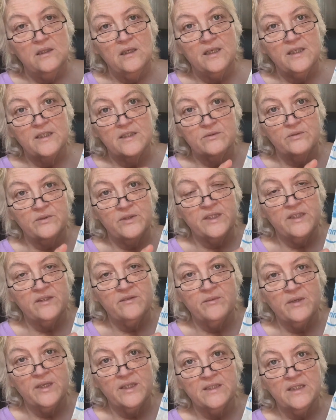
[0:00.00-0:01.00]
I just want to give
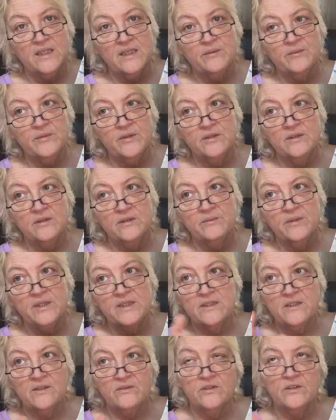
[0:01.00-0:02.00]
my time,
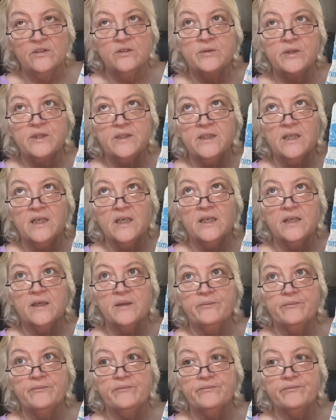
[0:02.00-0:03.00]
myself a little bit of
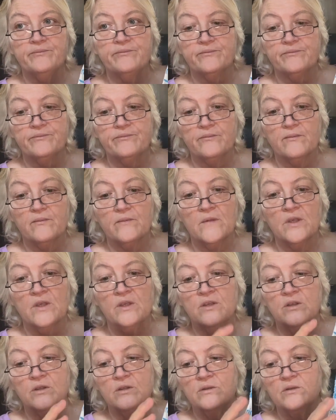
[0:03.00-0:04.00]
time, you
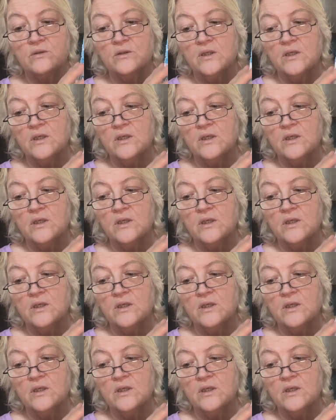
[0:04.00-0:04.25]
know,